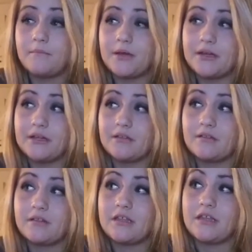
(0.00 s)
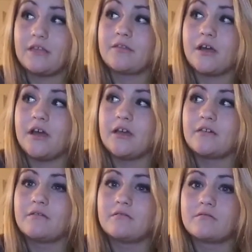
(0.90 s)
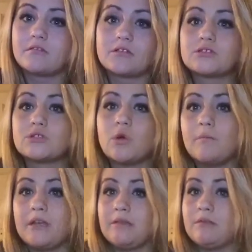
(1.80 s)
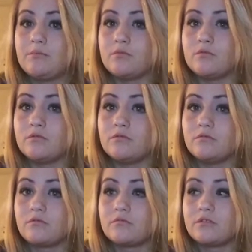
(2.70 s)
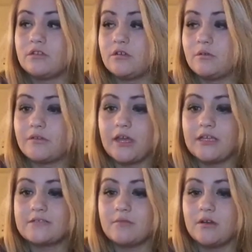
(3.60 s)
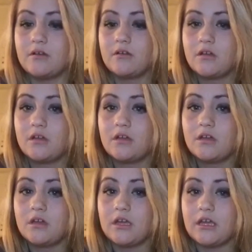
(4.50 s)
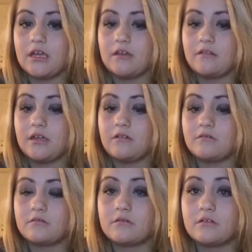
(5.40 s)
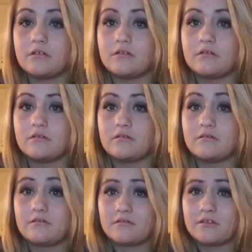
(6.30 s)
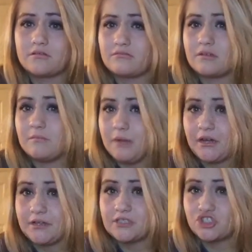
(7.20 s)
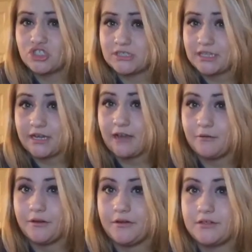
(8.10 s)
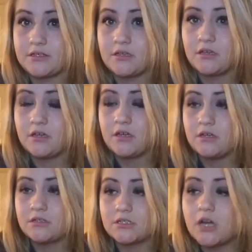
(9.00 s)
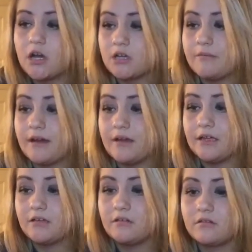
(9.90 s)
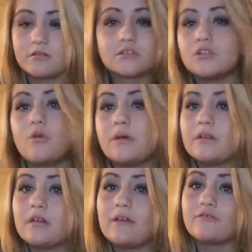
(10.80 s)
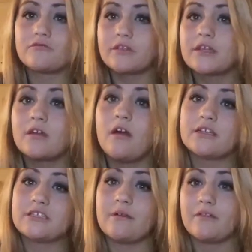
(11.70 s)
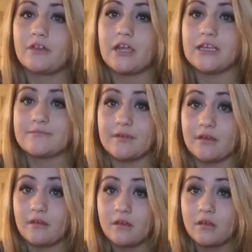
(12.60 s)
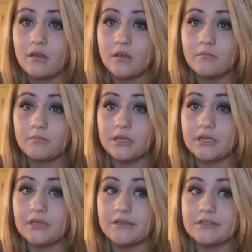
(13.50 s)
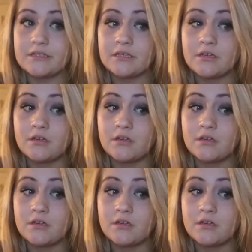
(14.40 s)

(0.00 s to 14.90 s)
But then I thought, there's so many people who deal with eczema and they're embarrassed just like I was to talk about it. There's no one ever really talks about their eczema because